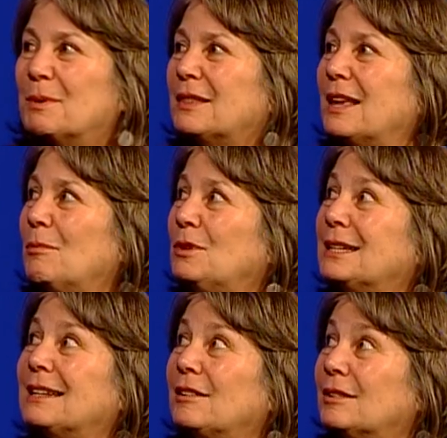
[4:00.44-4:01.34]
but they
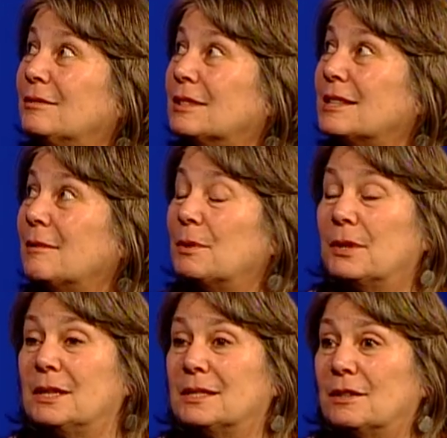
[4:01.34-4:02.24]
didn't resemble
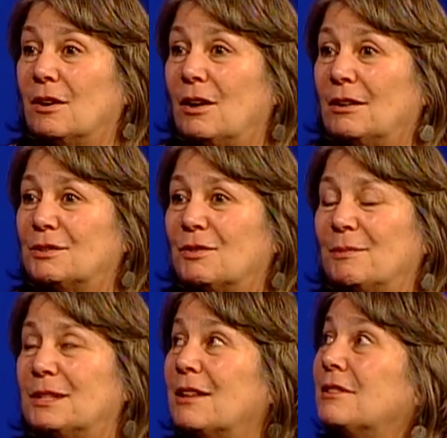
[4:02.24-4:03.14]
these at all. It's from
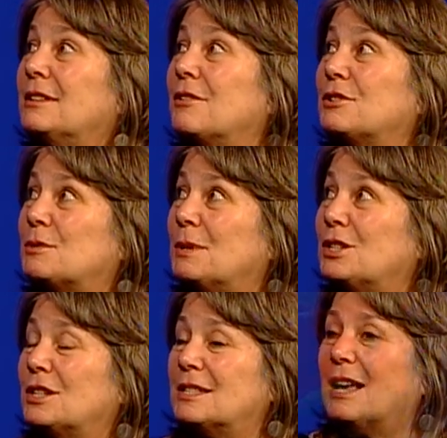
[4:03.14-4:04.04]
another
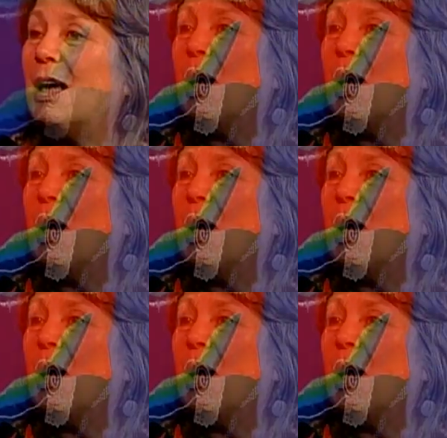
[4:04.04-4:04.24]
species.